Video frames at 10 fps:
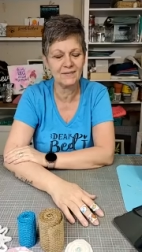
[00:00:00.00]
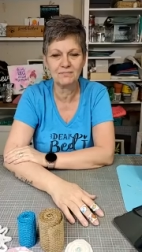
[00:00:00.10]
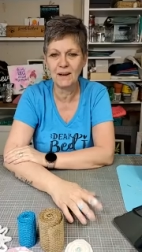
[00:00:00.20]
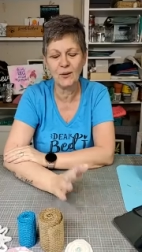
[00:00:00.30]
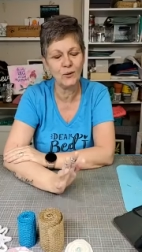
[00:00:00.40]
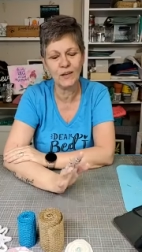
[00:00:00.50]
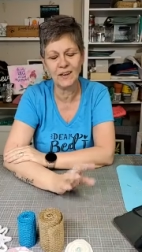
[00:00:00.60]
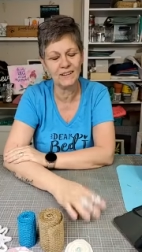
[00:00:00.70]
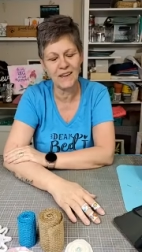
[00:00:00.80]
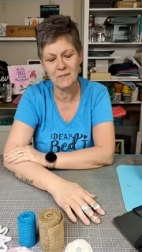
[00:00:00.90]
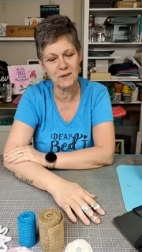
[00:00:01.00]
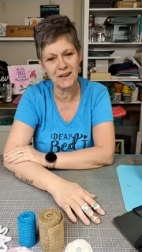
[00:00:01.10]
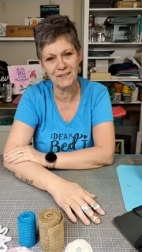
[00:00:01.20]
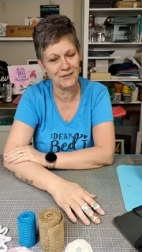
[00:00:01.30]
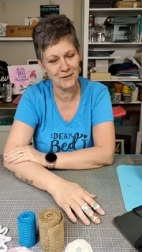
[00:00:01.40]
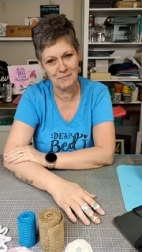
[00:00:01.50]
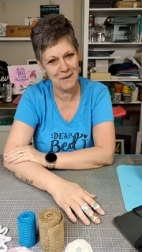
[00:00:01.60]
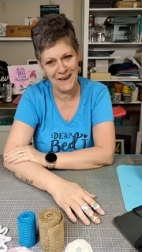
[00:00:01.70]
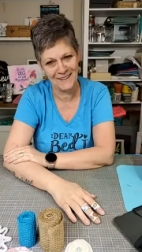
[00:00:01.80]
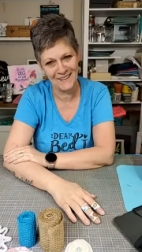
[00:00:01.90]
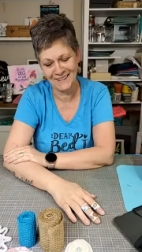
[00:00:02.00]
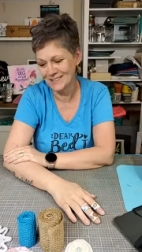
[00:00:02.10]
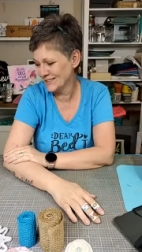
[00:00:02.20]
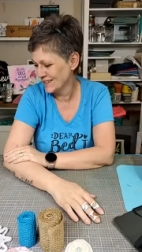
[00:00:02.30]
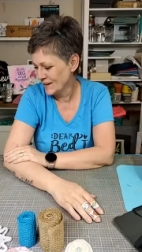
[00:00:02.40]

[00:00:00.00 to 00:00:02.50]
My whole hand can't be covered in Band-Aids.